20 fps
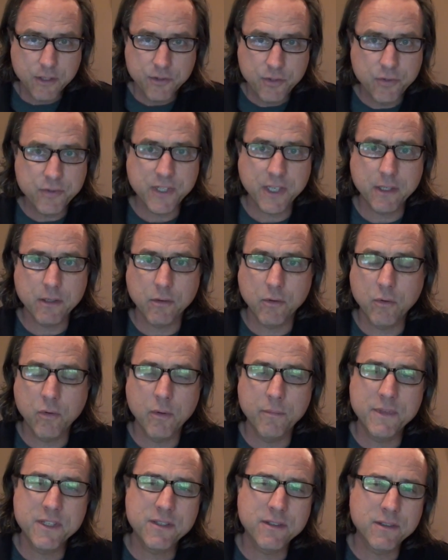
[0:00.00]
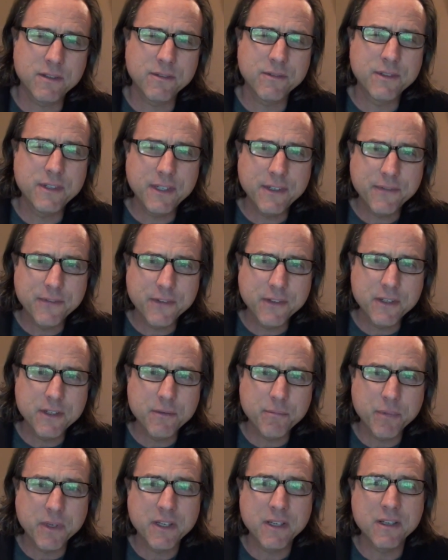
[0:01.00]
Two cycle equipment's a little
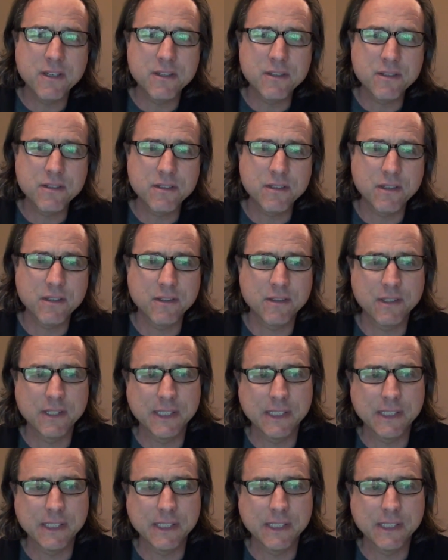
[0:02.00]
different because